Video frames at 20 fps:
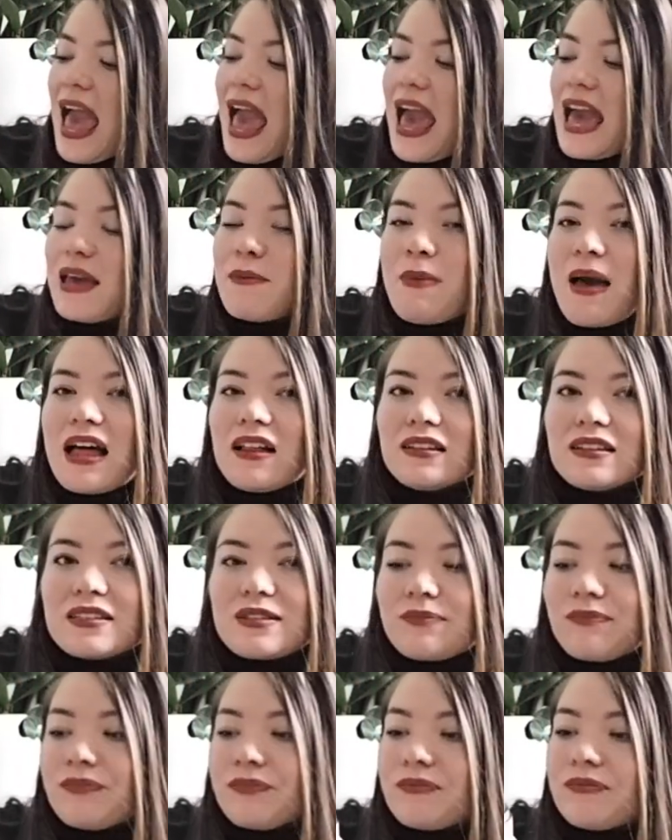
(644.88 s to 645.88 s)
a belt.
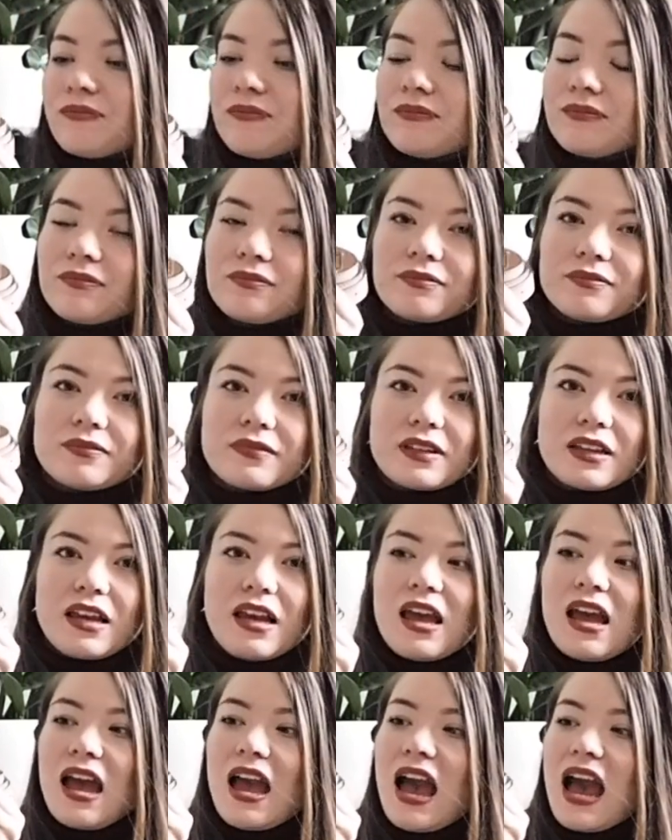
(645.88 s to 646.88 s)

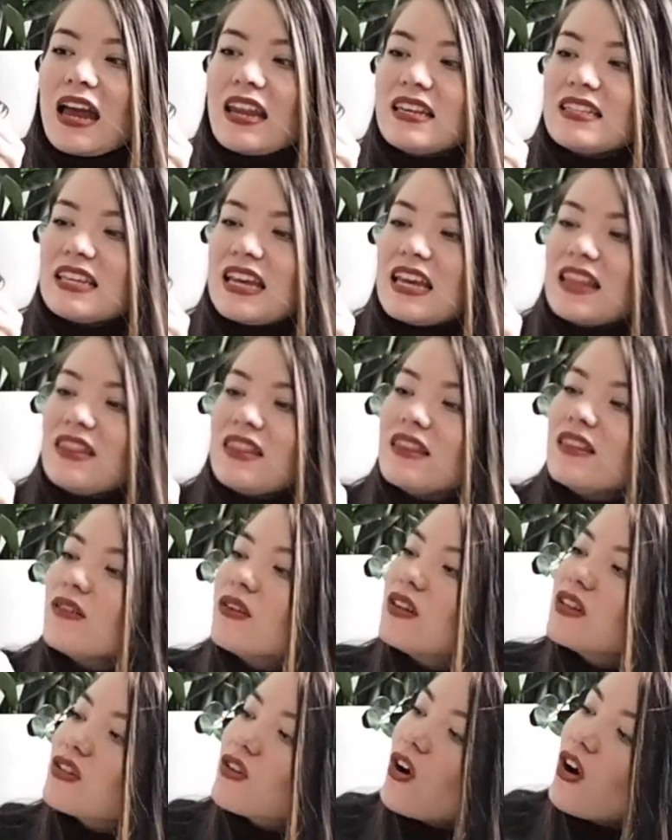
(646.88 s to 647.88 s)
And
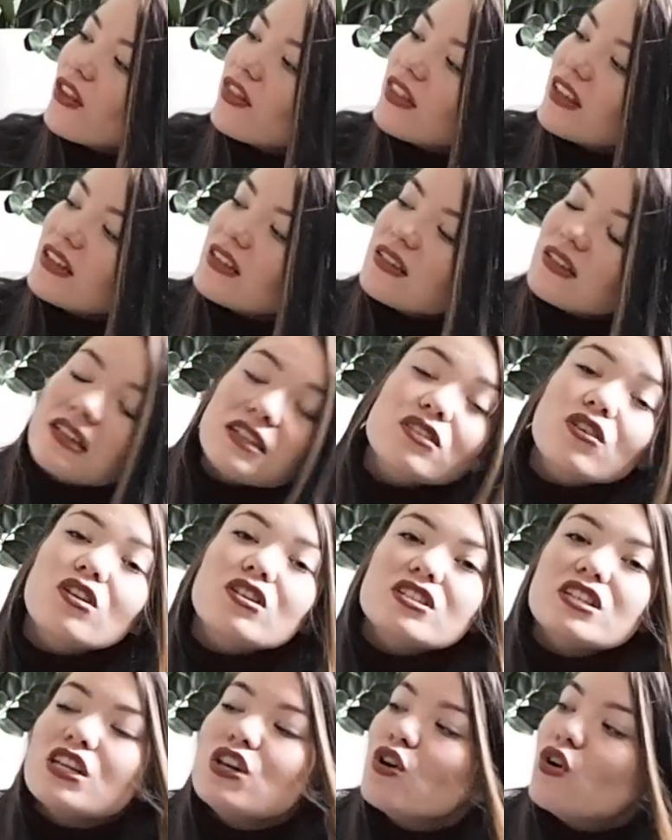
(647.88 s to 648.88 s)
it's got
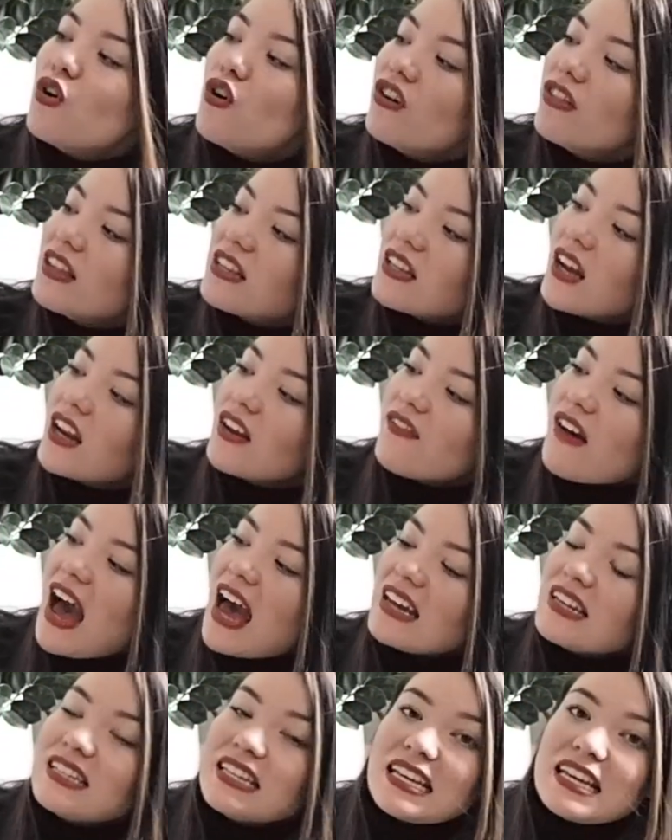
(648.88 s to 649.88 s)
Dior and this kind of
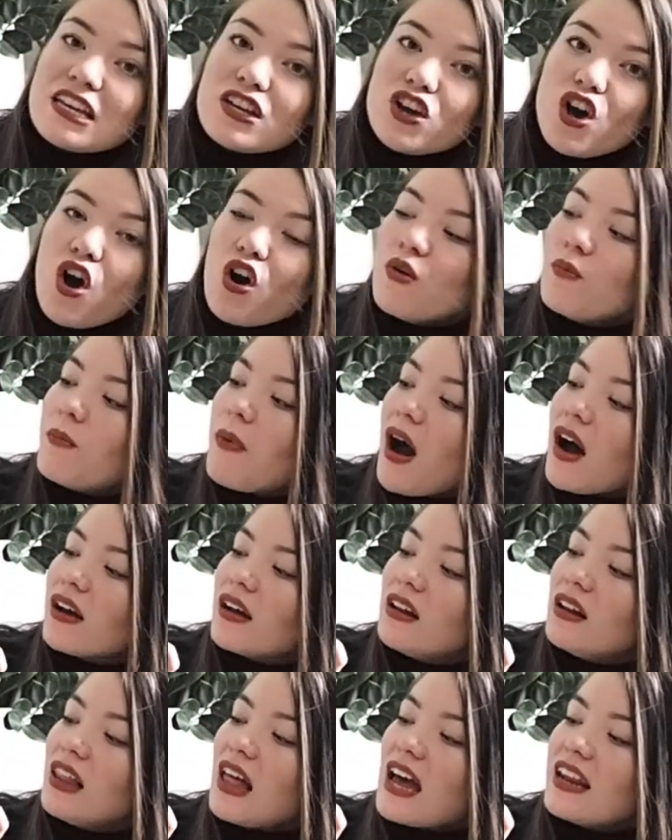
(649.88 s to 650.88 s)
antique gold
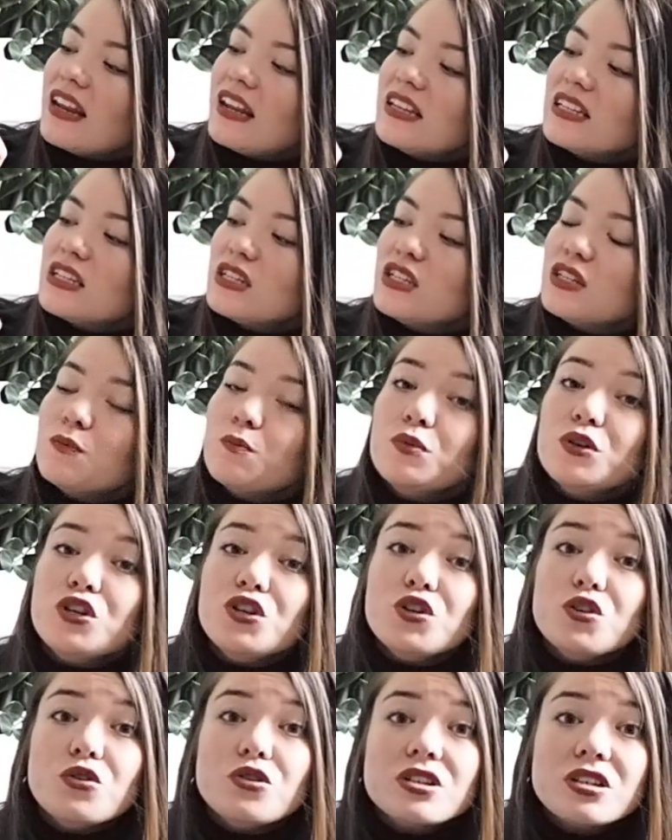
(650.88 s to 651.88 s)
buckle, and then it's this
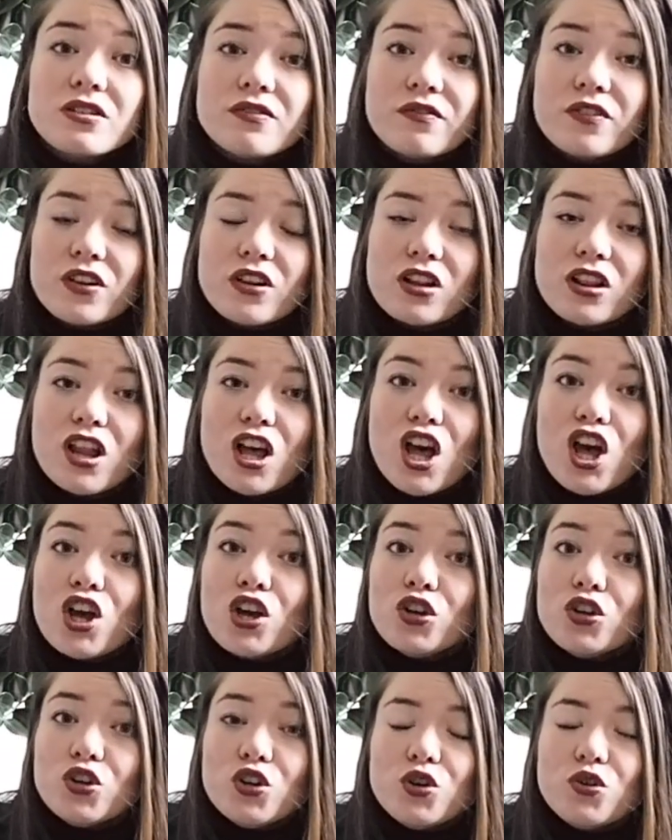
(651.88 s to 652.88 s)
beautiful
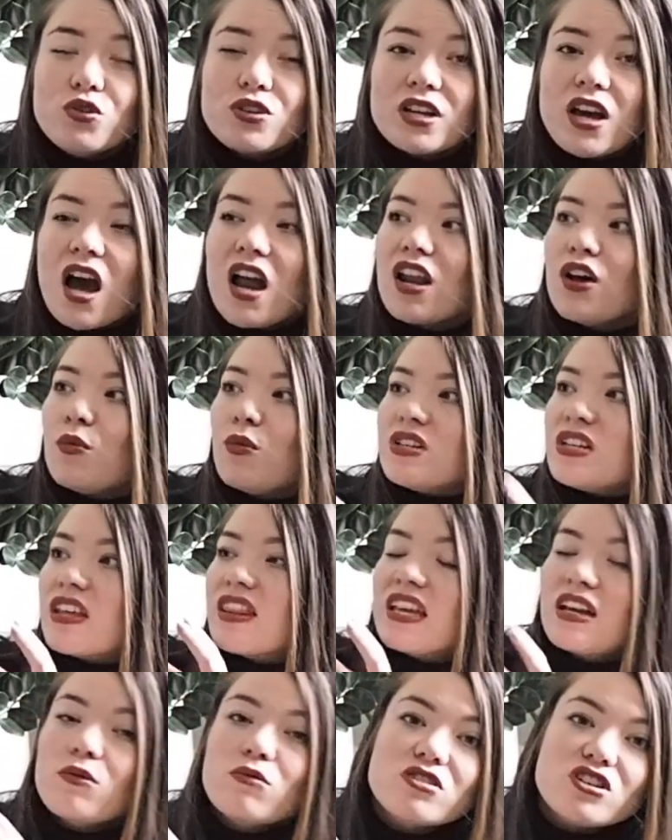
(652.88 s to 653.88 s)
nude colour, which I
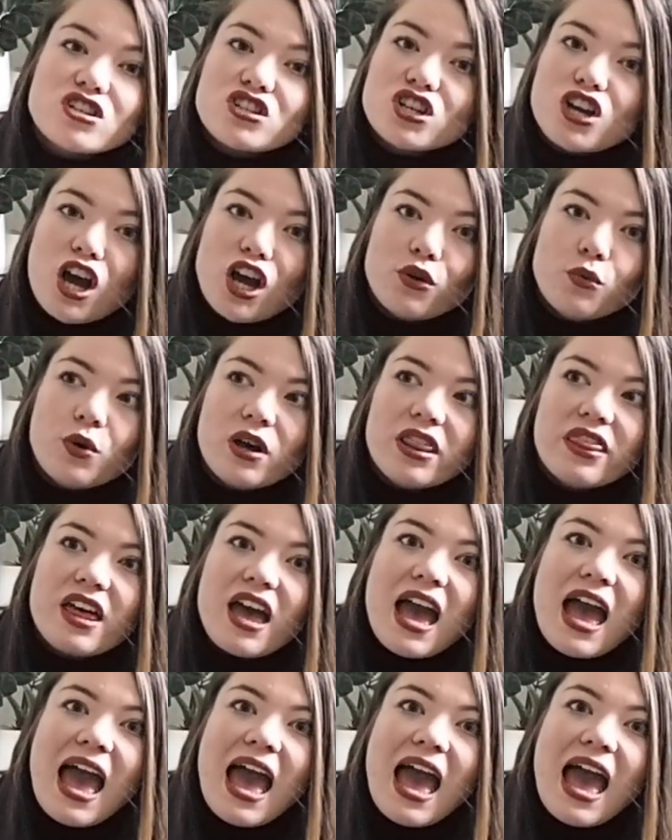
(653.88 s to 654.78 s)
think will just go with